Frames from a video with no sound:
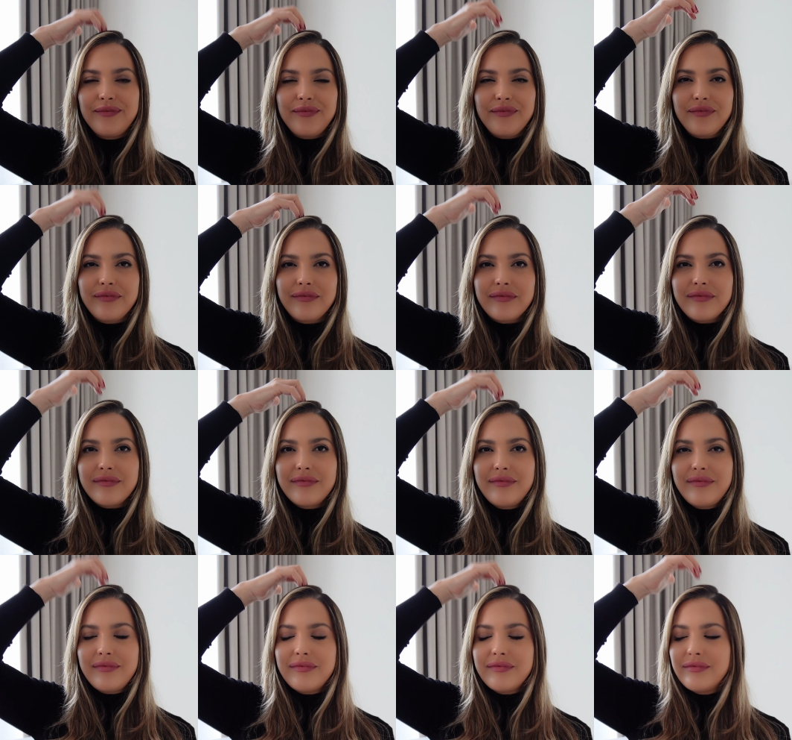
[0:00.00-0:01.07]

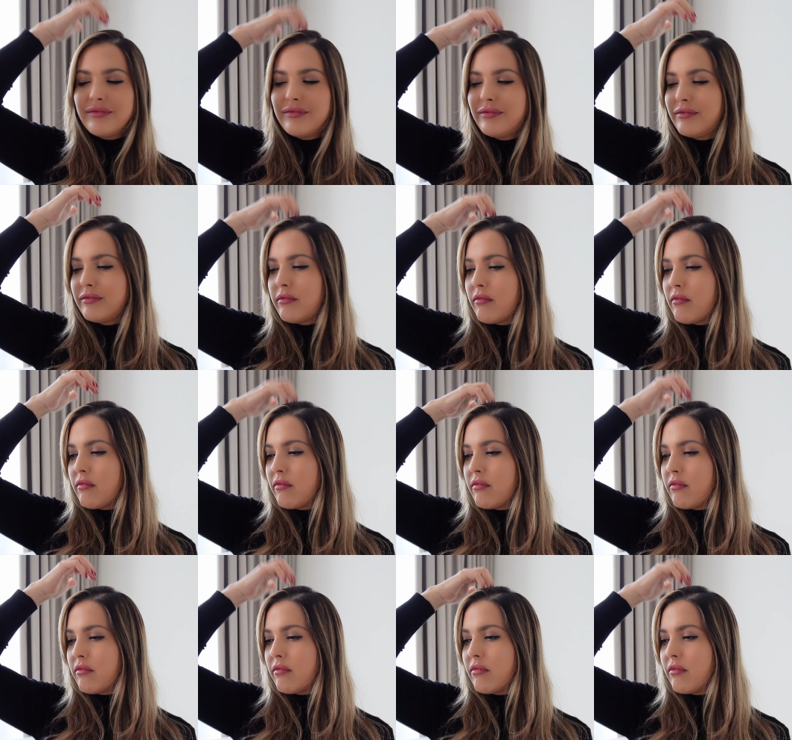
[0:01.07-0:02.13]

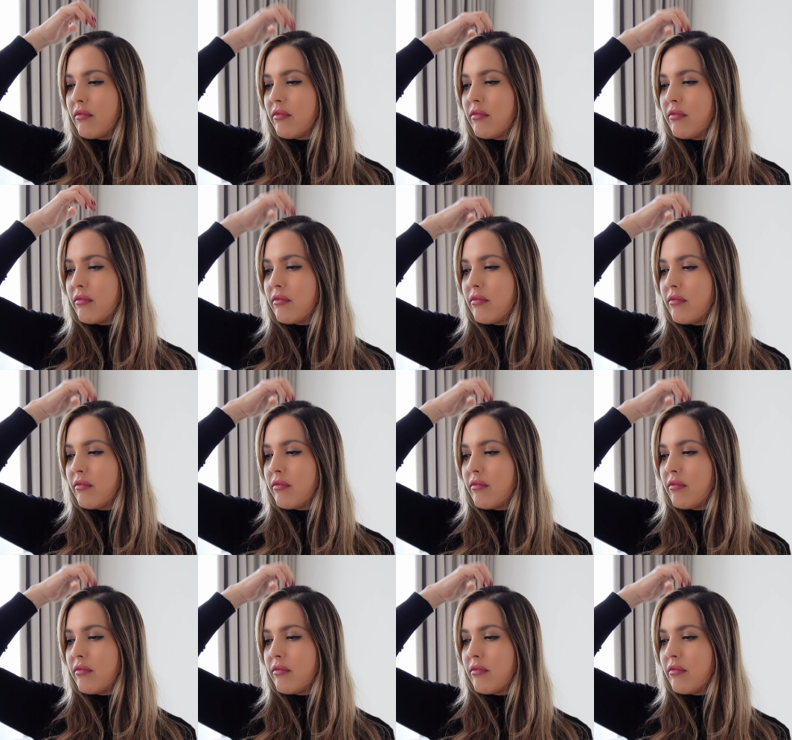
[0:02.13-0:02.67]
No one is speaking in this clip.